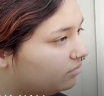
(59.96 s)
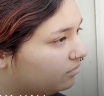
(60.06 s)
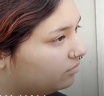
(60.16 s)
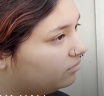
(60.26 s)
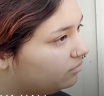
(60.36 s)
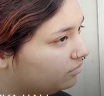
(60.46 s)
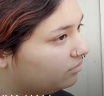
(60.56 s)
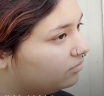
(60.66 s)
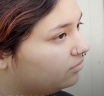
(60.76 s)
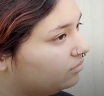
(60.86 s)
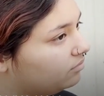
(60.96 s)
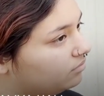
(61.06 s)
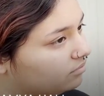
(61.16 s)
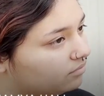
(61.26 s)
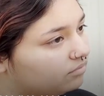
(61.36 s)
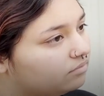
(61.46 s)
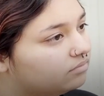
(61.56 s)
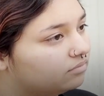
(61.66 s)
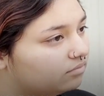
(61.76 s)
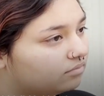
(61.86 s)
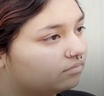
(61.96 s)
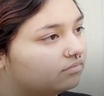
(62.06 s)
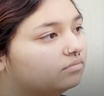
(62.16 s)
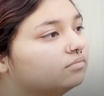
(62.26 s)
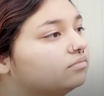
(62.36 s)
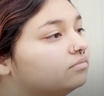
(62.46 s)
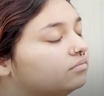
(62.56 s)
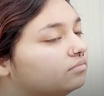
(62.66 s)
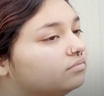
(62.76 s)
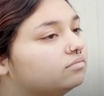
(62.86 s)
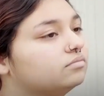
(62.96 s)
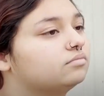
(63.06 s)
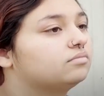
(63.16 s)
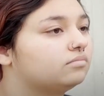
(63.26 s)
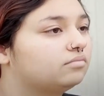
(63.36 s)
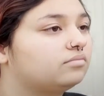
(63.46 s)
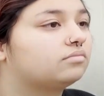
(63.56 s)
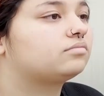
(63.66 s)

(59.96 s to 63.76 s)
(silent)